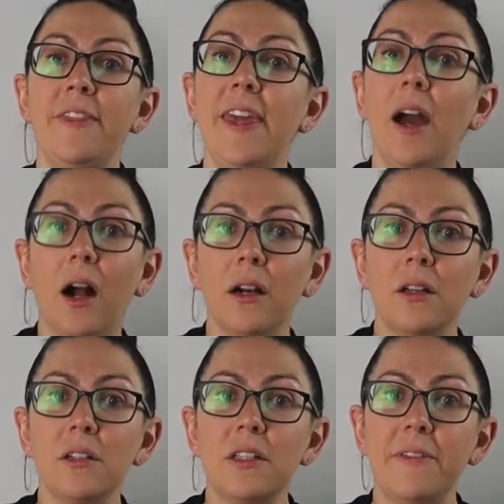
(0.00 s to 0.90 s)
The
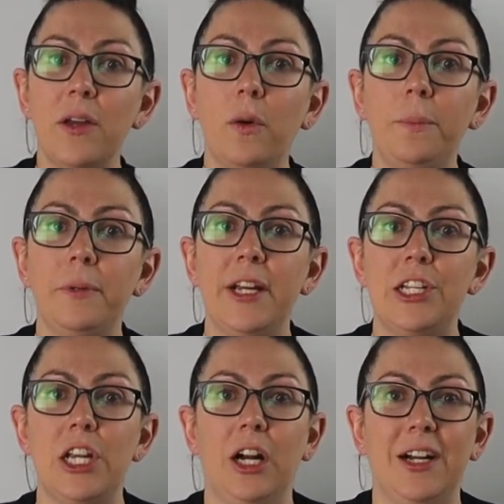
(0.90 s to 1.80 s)
Articles of
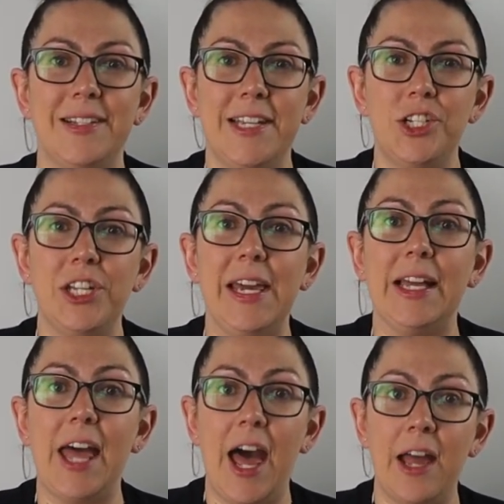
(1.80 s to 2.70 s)
Incorporation are essentially a
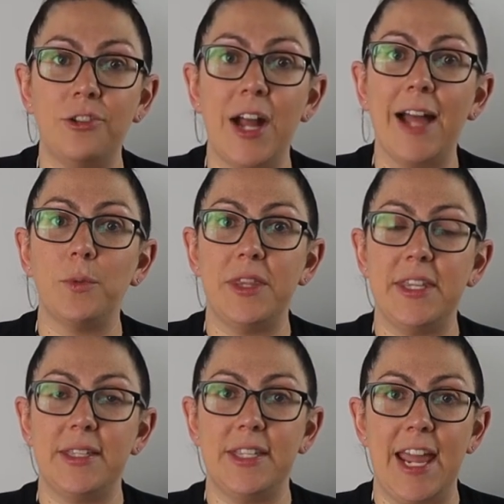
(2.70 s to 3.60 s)
contract with
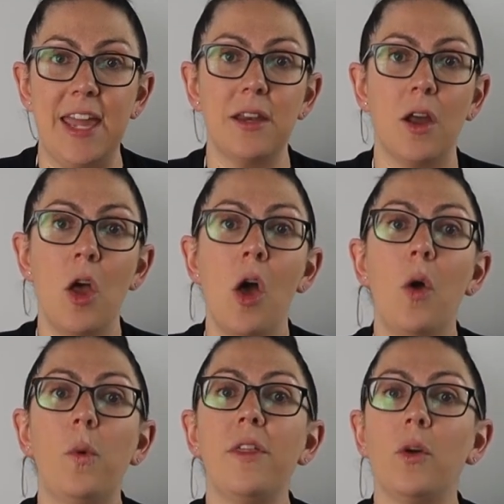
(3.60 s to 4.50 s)
the state
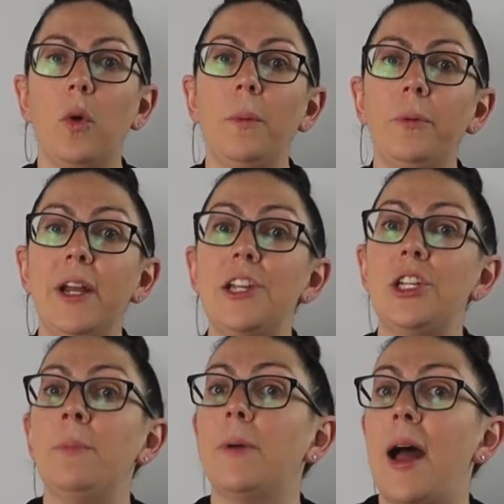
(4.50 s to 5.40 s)
where the
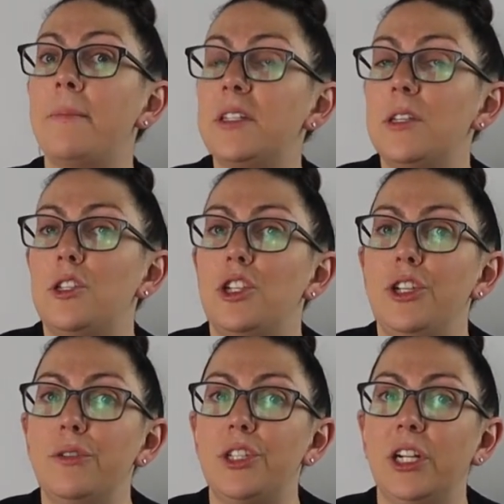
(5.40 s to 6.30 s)
corporation promises to
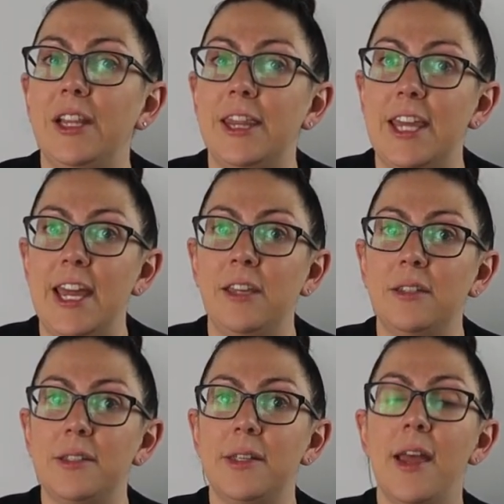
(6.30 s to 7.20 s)
do certain
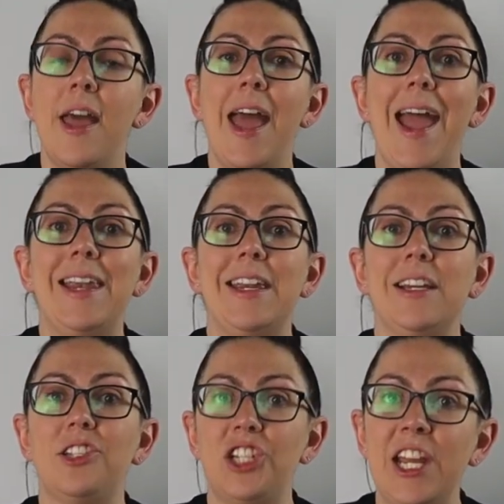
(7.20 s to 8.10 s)
things, and in
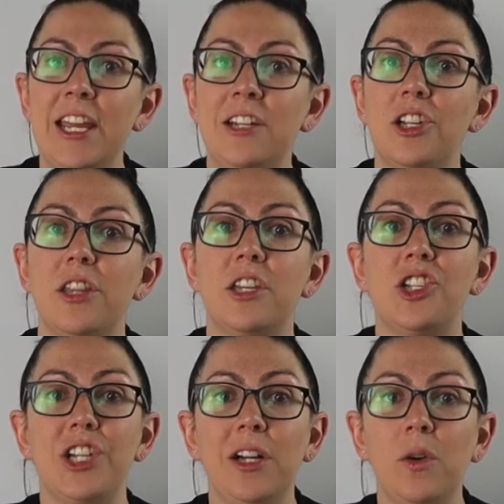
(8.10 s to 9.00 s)
exchange, the
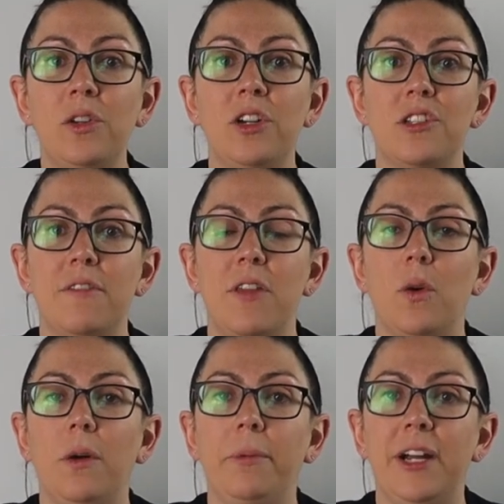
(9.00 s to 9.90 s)
shareholders of the
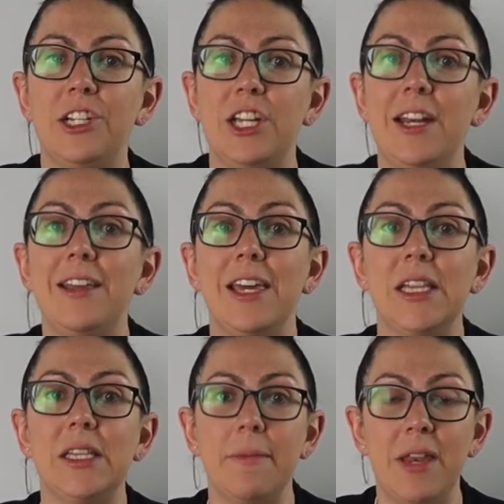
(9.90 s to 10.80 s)
corporation
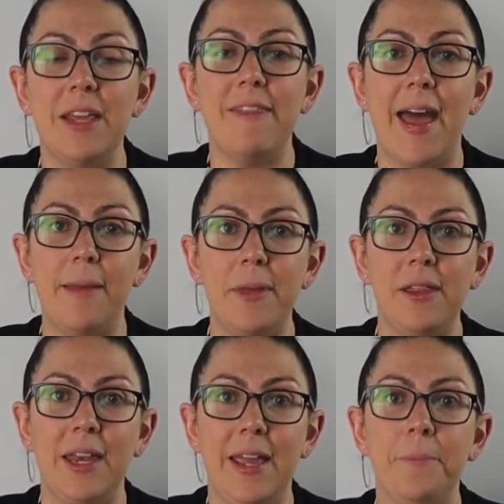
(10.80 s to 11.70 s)
get limited
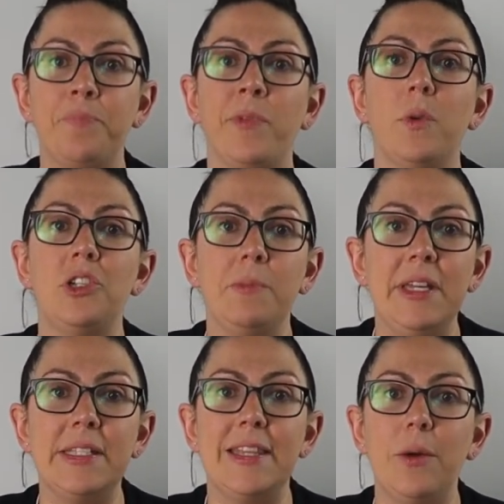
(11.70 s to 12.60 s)
liability, which
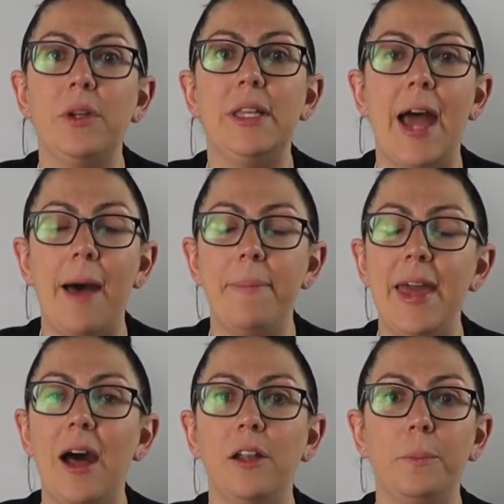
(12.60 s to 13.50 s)
means that they will not
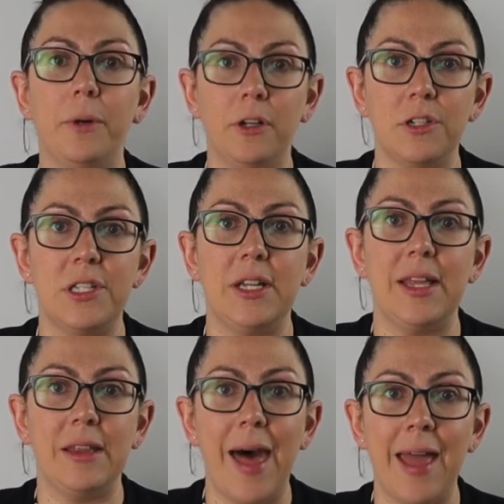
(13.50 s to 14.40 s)
be held
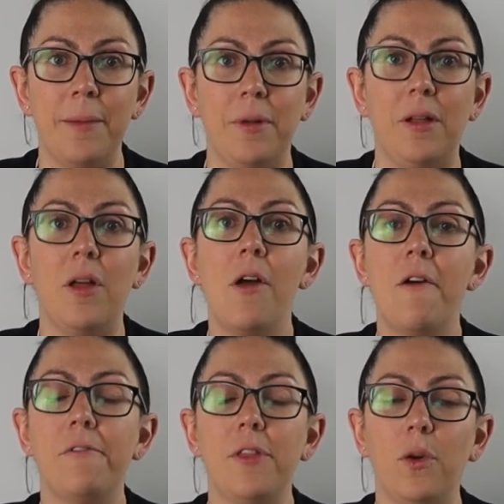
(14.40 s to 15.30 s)
personally liable
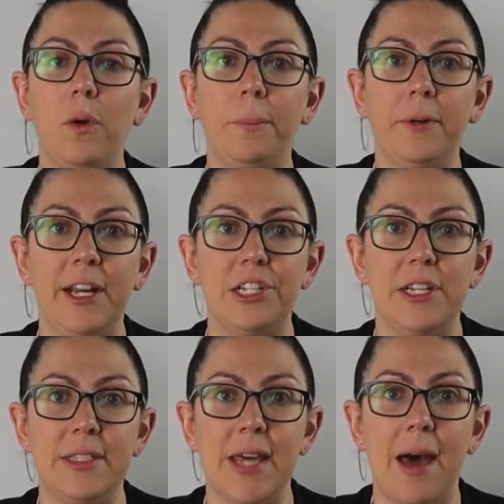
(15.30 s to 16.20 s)
for the
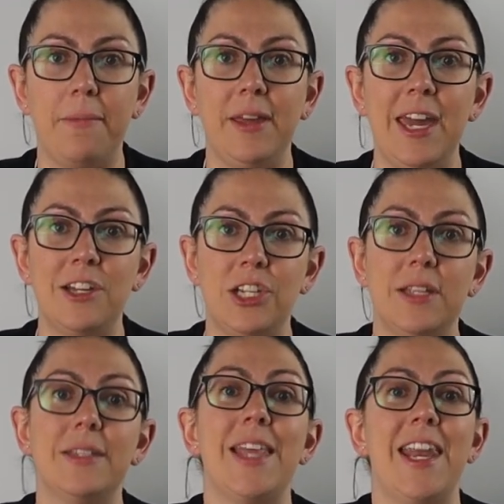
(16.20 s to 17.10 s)
corporation's
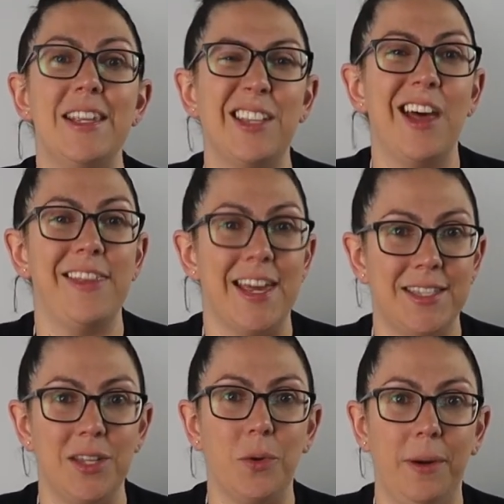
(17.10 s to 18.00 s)
obligations. That is,
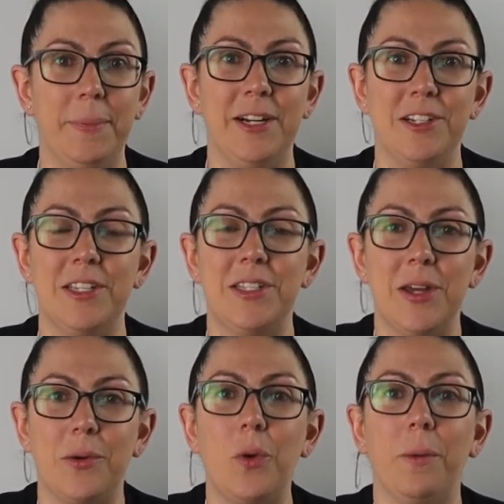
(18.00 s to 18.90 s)
unless the court pierces
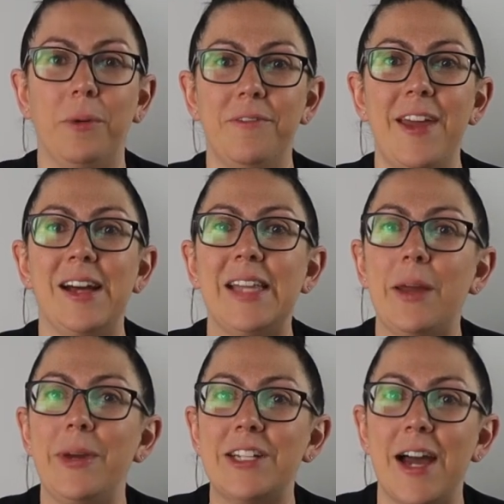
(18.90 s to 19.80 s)
the corporate veil,
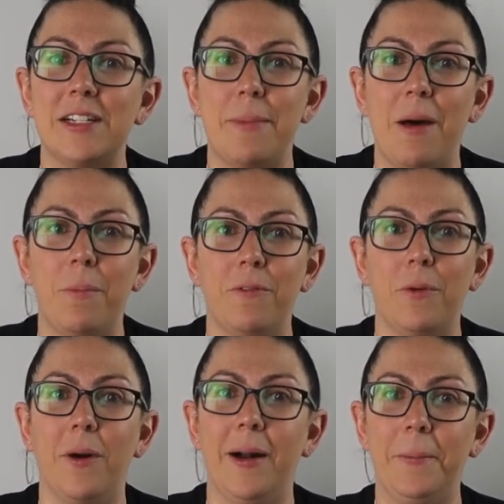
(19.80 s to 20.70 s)
like we talked about
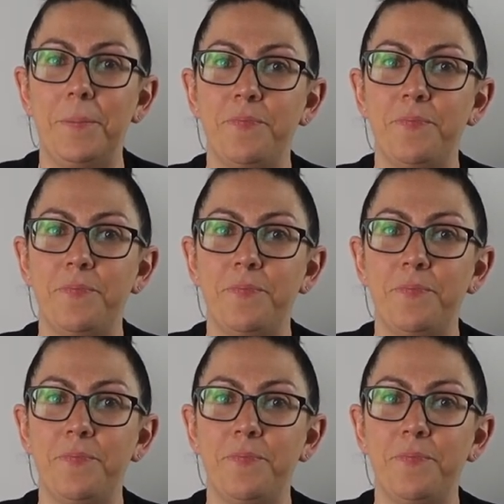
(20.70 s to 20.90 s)
before.